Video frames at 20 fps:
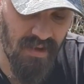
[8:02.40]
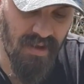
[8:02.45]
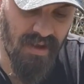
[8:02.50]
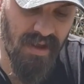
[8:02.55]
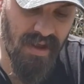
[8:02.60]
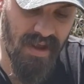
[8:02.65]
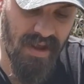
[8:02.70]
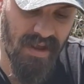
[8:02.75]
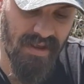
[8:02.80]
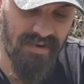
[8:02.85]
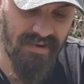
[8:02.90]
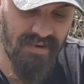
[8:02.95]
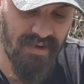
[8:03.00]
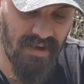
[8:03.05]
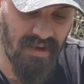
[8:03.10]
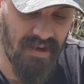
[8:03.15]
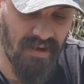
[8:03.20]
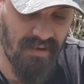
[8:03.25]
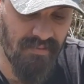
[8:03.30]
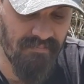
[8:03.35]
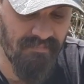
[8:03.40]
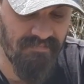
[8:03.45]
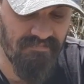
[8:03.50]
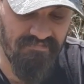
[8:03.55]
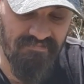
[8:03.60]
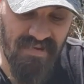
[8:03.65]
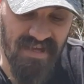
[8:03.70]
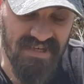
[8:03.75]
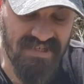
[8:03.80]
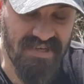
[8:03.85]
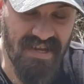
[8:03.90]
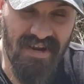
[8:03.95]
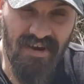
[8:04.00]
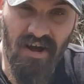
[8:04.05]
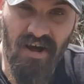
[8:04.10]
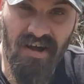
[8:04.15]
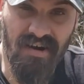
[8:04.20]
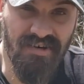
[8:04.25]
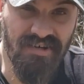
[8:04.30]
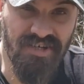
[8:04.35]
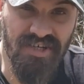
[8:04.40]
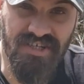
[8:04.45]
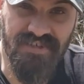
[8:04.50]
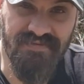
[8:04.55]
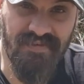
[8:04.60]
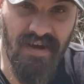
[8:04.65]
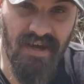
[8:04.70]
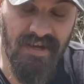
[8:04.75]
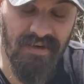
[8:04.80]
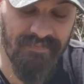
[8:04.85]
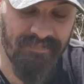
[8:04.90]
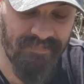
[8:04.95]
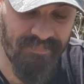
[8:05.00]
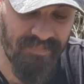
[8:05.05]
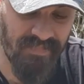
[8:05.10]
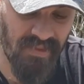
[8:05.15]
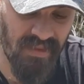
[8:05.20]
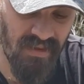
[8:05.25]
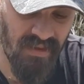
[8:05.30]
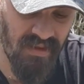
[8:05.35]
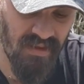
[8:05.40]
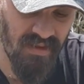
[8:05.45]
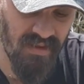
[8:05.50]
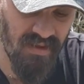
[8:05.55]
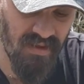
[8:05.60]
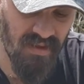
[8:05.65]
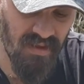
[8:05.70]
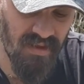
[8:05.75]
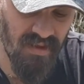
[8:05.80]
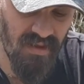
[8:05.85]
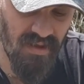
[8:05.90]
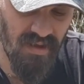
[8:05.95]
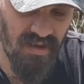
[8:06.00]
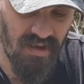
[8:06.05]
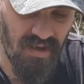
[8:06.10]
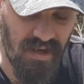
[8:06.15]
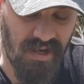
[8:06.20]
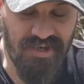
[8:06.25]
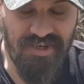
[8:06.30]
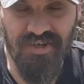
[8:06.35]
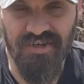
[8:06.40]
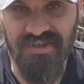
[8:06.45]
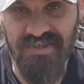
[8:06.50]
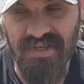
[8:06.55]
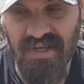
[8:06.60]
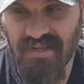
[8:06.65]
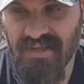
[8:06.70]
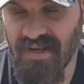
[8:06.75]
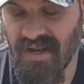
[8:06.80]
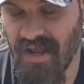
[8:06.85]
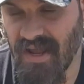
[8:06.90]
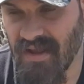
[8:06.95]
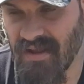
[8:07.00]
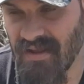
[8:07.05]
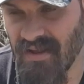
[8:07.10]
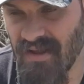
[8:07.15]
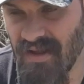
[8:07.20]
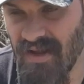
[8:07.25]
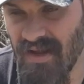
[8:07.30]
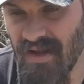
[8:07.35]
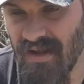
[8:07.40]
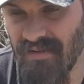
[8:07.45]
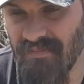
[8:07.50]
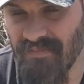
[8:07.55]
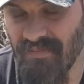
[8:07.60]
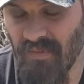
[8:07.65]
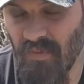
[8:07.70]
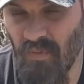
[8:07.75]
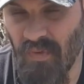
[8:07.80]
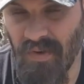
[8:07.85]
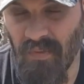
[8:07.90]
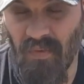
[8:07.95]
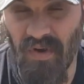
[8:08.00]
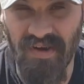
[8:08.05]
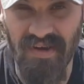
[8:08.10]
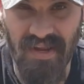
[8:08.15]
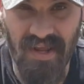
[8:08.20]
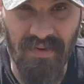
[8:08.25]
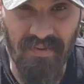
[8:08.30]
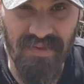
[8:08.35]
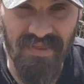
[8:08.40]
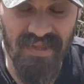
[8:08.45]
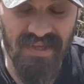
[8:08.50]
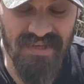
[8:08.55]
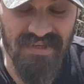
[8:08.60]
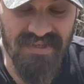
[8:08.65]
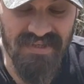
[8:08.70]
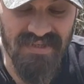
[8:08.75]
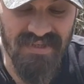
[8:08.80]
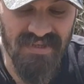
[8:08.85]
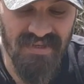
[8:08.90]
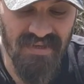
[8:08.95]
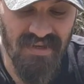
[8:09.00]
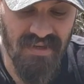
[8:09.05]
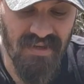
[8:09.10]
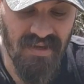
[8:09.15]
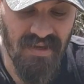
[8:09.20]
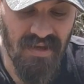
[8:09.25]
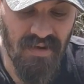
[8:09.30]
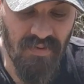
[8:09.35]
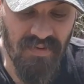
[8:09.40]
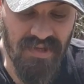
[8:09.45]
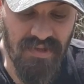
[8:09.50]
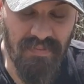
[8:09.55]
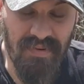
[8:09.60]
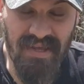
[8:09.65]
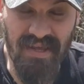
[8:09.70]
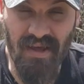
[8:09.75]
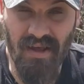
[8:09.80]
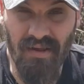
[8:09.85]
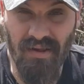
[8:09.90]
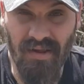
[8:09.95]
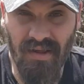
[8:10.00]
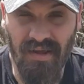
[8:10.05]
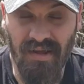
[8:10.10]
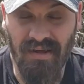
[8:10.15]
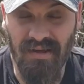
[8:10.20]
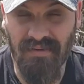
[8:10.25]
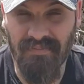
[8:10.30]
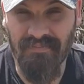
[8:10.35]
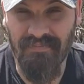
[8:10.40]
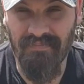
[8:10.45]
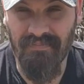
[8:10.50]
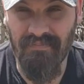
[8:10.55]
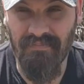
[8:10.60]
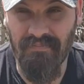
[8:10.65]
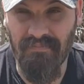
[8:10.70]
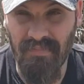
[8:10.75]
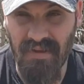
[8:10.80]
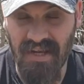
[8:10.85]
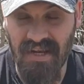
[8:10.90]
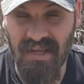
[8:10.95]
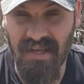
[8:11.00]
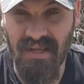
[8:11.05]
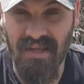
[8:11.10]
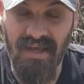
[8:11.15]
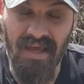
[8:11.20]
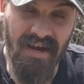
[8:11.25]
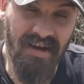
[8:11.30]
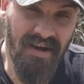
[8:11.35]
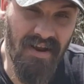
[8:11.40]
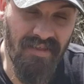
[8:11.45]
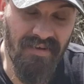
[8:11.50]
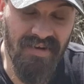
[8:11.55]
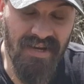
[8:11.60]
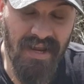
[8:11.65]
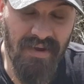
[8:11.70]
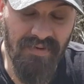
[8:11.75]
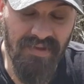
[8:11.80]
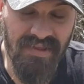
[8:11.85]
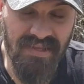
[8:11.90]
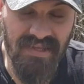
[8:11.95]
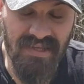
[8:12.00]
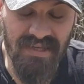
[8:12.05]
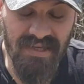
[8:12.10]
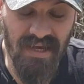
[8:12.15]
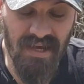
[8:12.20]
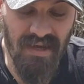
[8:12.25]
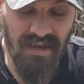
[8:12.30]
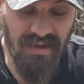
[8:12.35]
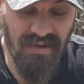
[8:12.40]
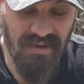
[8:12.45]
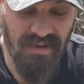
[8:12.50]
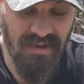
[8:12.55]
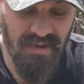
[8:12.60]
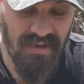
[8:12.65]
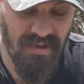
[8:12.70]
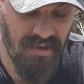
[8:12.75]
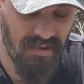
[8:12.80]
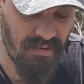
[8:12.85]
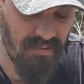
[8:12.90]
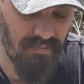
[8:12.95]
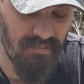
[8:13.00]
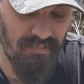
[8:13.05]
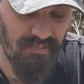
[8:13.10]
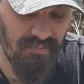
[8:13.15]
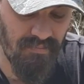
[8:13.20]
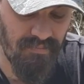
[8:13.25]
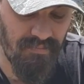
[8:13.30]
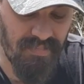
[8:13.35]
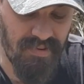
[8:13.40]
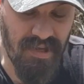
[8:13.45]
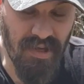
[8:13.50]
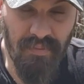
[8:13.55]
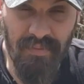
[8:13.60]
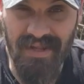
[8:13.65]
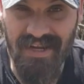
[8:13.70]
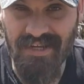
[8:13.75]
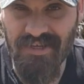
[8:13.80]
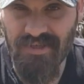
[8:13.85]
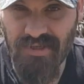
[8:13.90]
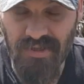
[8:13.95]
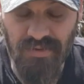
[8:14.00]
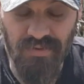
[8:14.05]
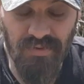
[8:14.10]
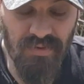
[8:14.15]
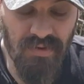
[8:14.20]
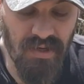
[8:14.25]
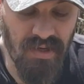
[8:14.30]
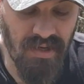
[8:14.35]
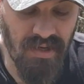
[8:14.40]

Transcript: and they stayed on just fine. I shouldn't say today. Went one day with this, with the PL Mini, and another day with the PL Mini 2.